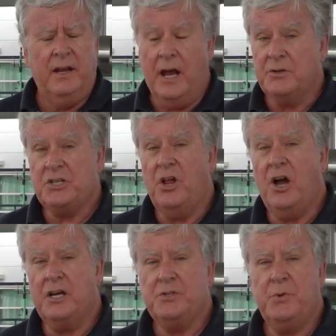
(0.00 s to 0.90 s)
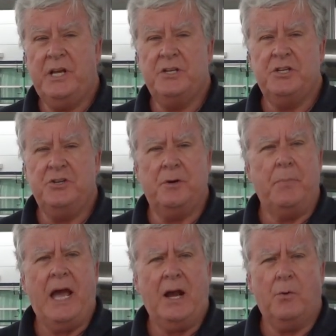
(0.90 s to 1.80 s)
Now, as long as we continue to
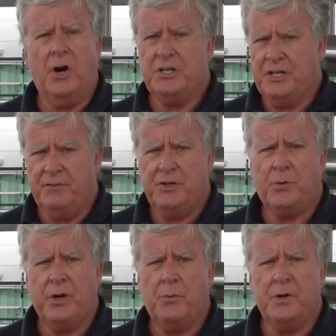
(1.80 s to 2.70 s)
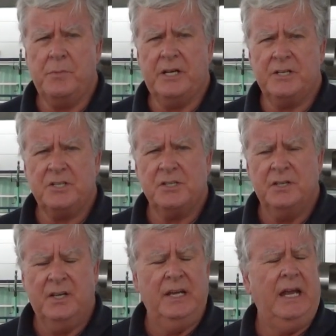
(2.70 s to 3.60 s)
backwash every 21 minutes
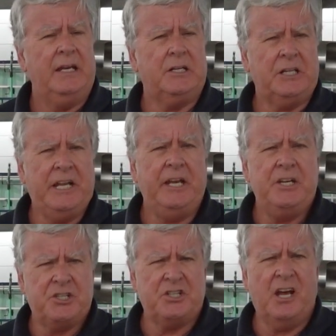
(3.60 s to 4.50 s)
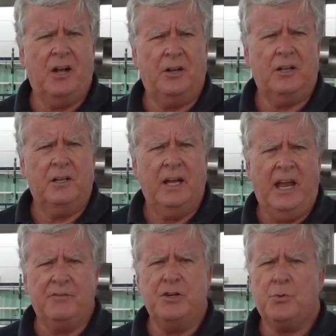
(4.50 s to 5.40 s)
and clean each cell
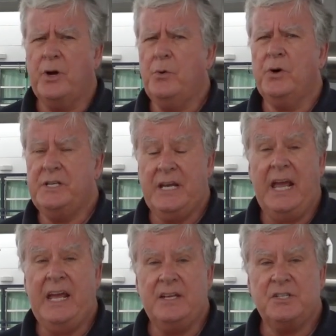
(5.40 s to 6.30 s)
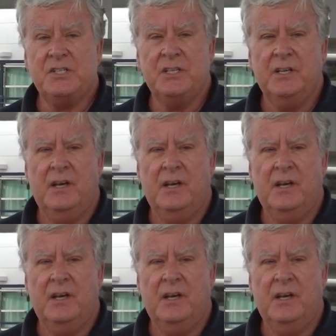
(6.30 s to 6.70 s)
every 21 days,